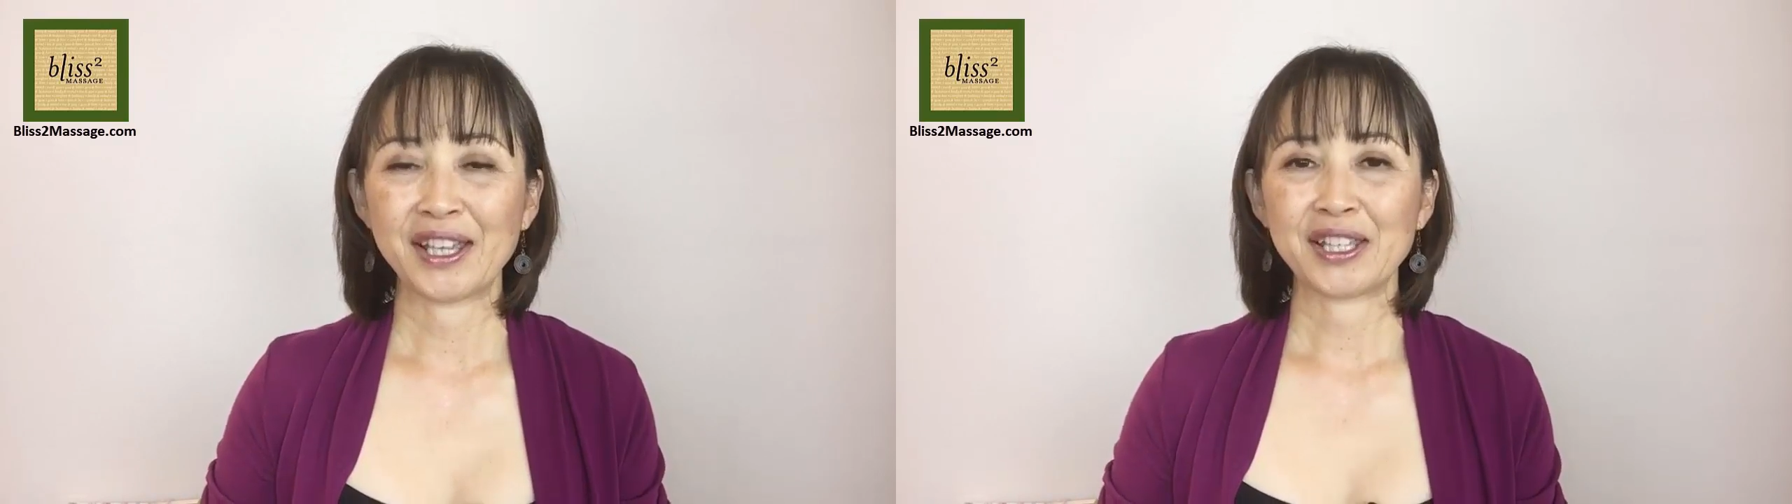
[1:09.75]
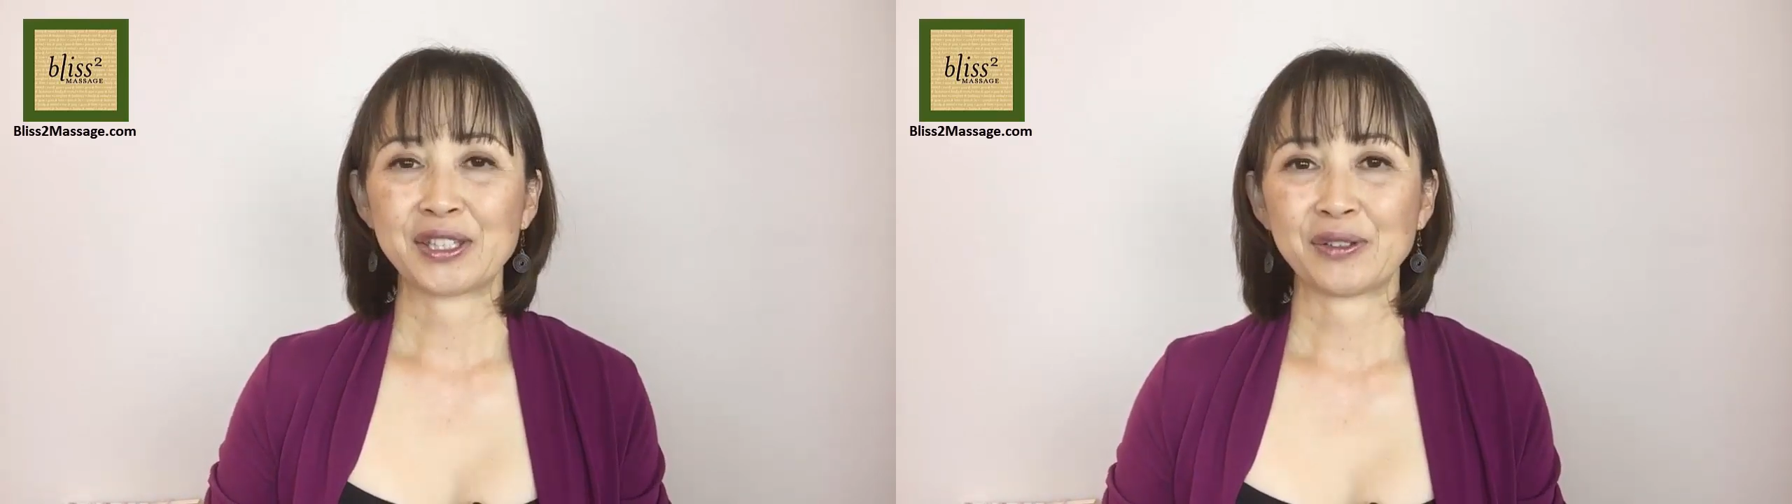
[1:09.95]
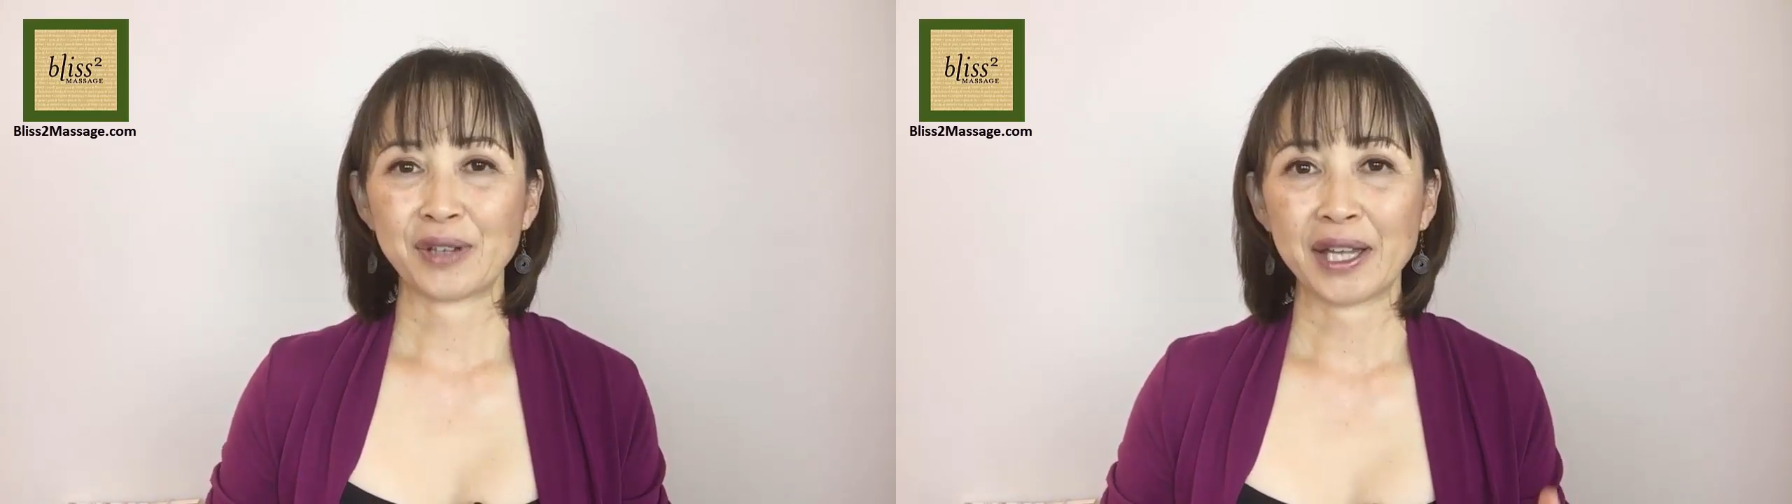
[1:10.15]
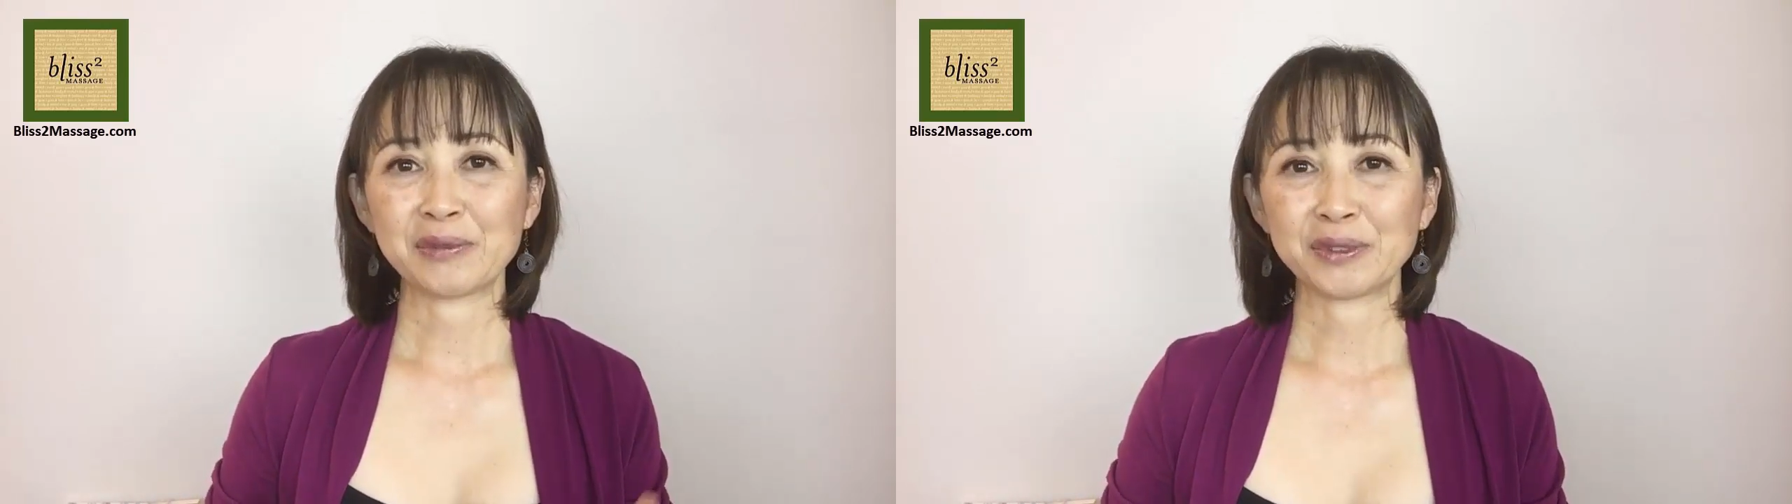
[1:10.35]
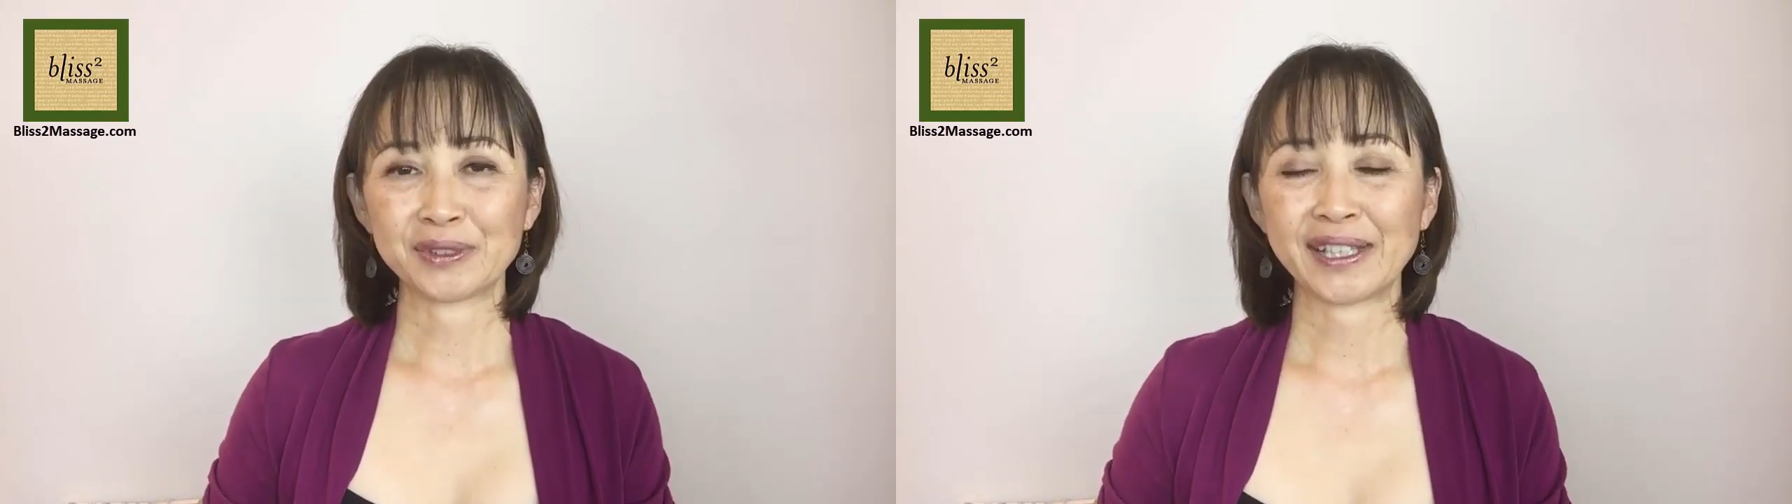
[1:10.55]
so I
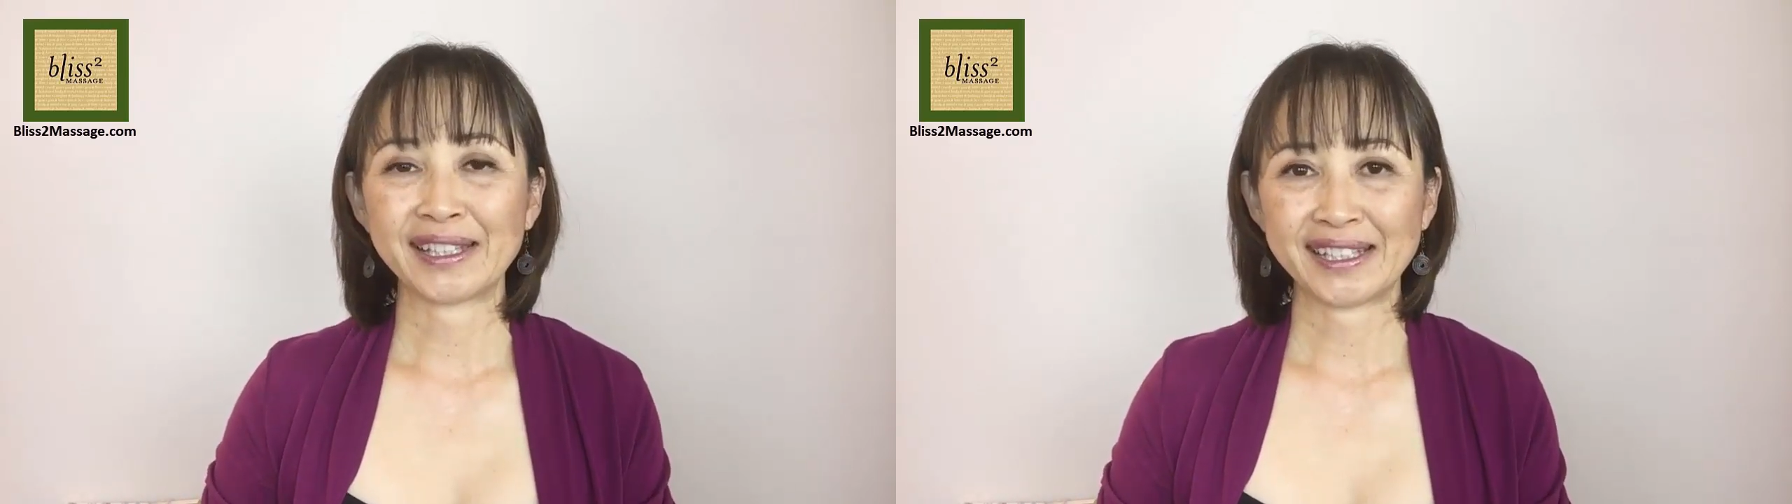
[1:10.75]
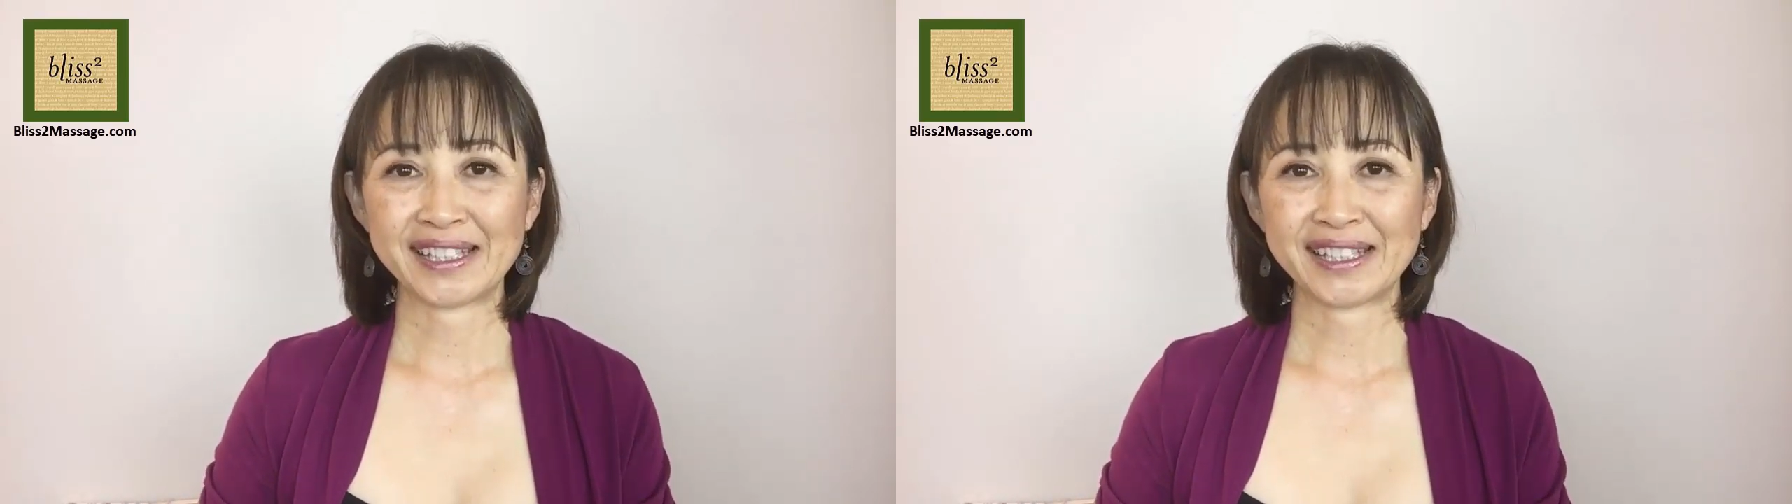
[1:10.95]
will gladly